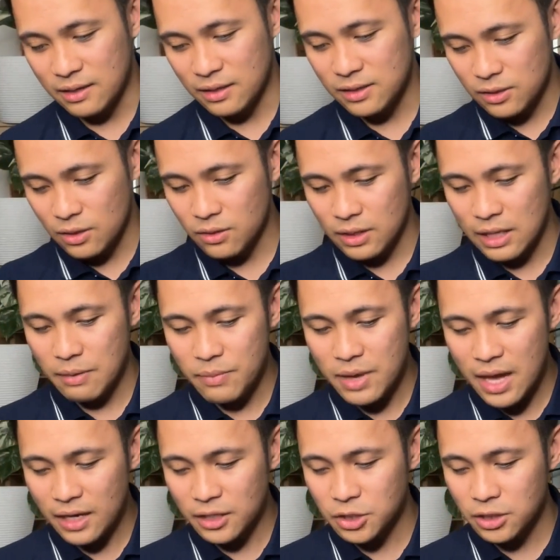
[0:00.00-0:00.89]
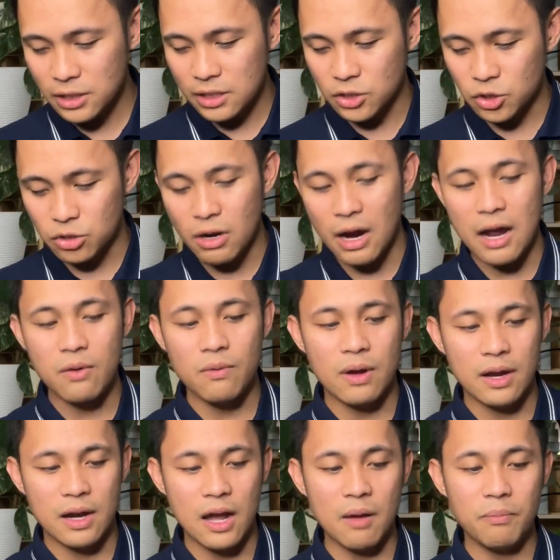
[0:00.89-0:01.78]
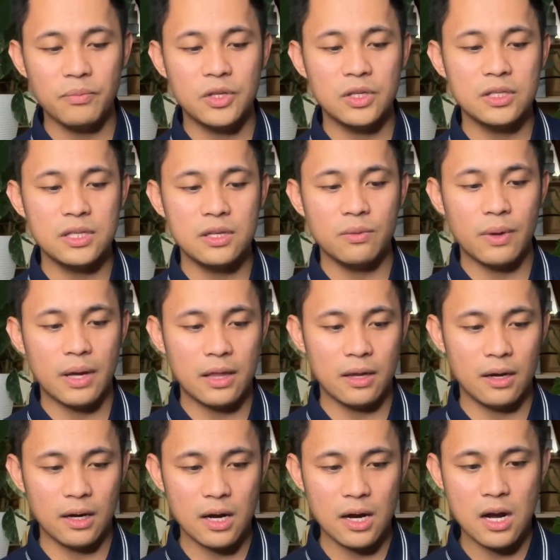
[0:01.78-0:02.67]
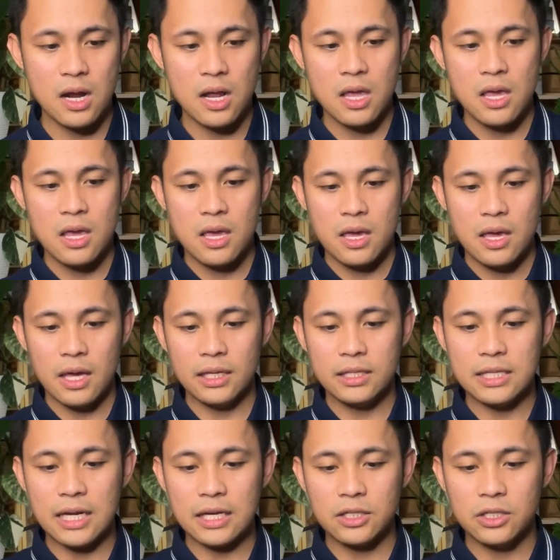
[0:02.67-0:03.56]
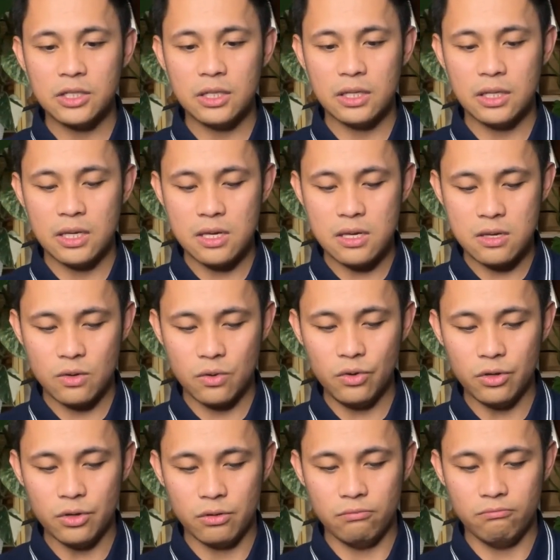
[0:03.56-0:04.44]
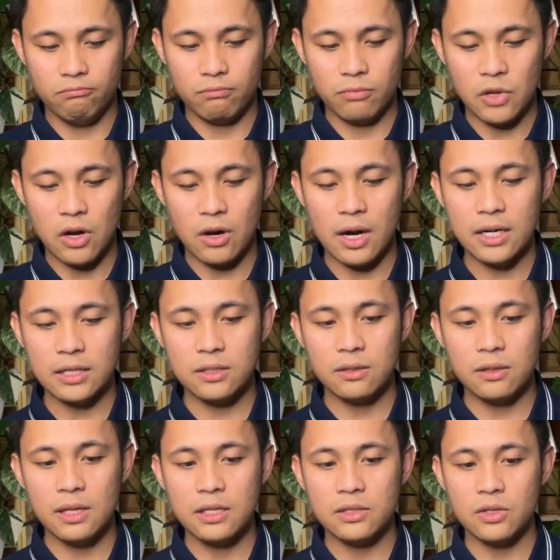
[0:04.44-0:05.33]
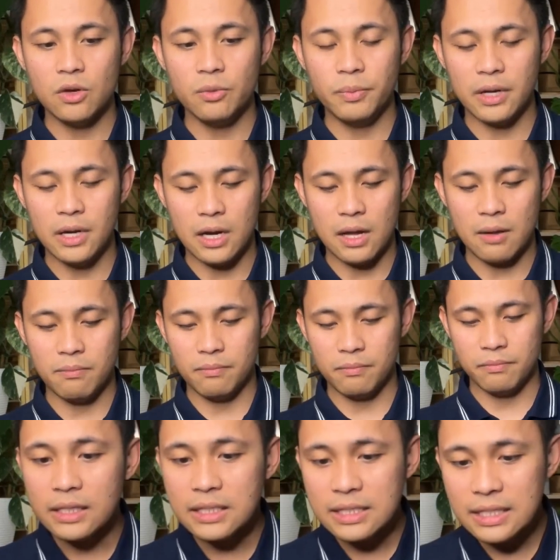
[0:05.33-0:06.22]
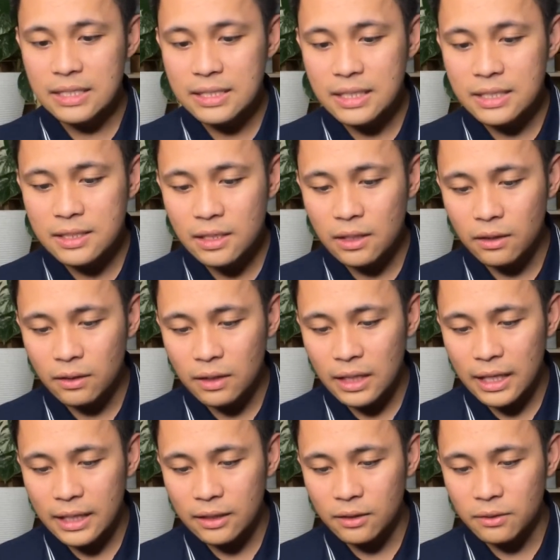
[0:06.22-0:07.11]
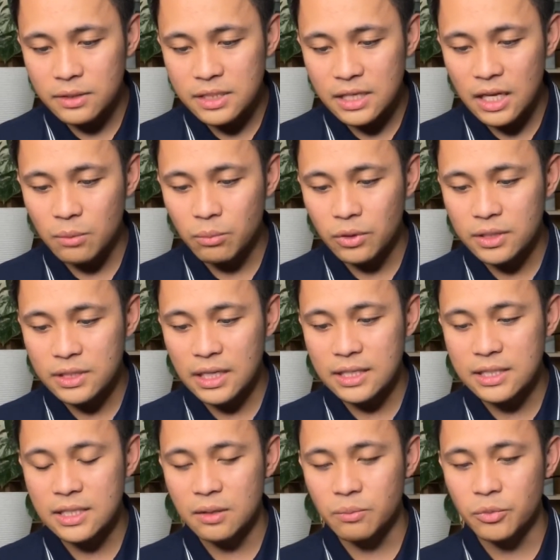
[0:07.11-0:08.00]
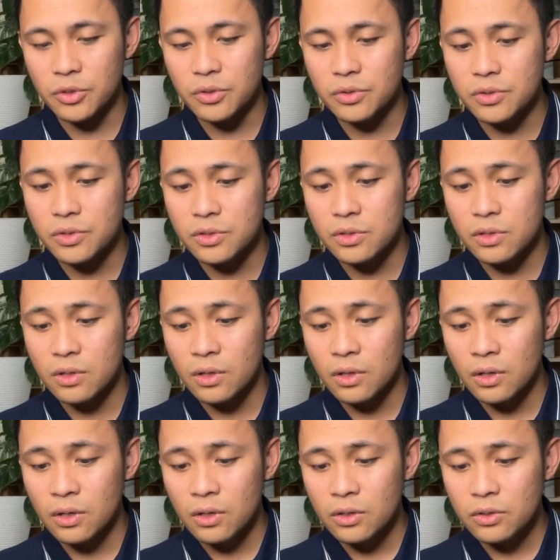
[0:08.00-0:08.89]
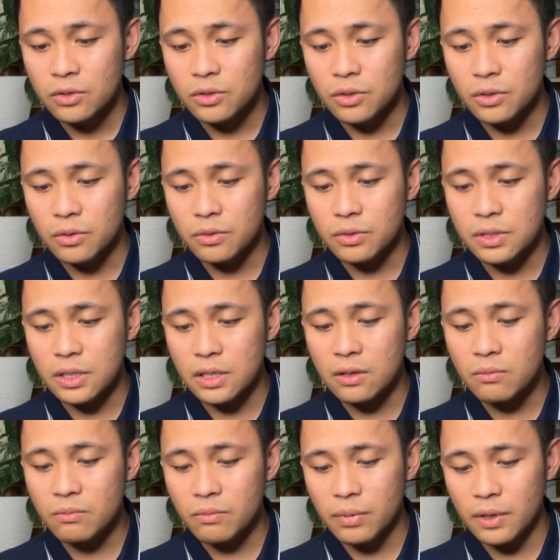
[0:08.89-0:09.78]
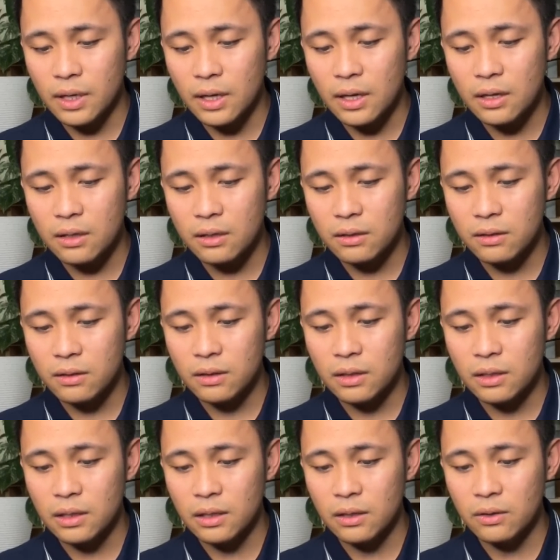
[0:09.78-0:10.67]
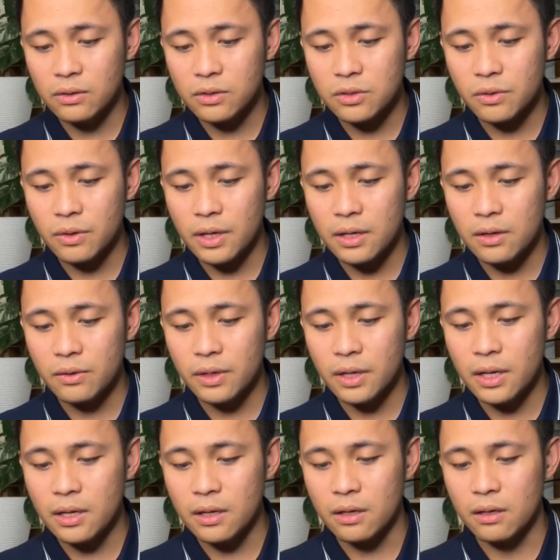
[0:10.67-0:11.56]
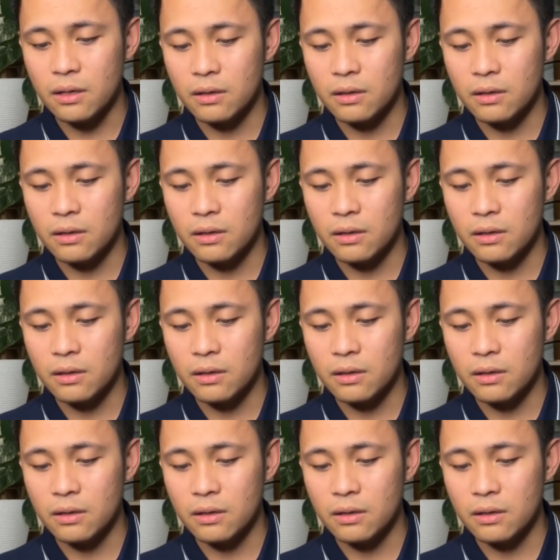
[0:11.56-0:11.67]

So let me actually try one up to see whether it's actually good. All right, so let's open it up. This doesn't look like those cable ties that I'm used to using, but it looks quite okay.